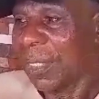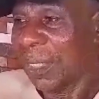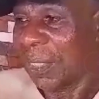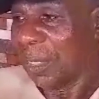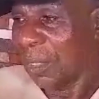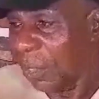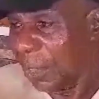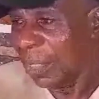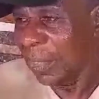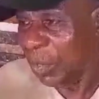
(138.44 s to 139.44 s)

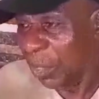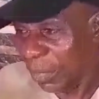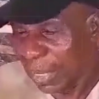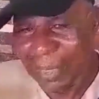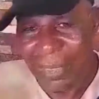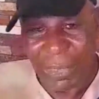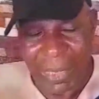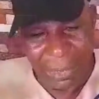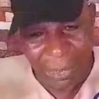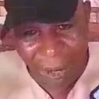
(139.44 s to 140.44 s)
Nothing is wrong that the
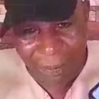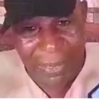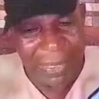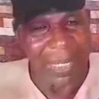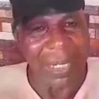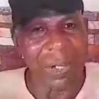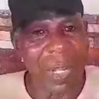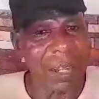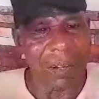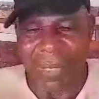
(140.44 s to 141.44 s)
state government and the
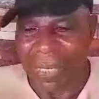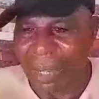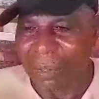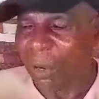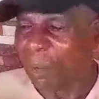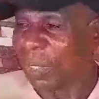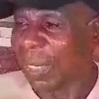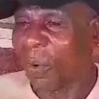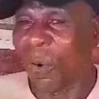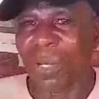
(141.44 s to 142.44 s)
local government can come under
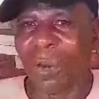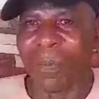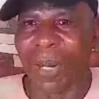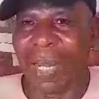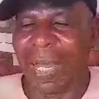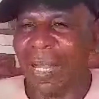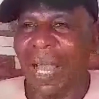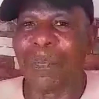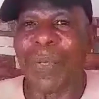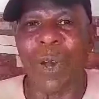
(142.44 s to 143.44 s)
one umbrella
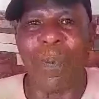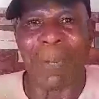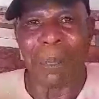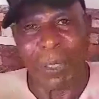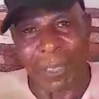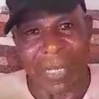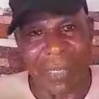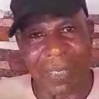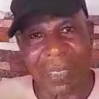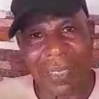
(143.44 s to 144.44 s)
and pick up a project.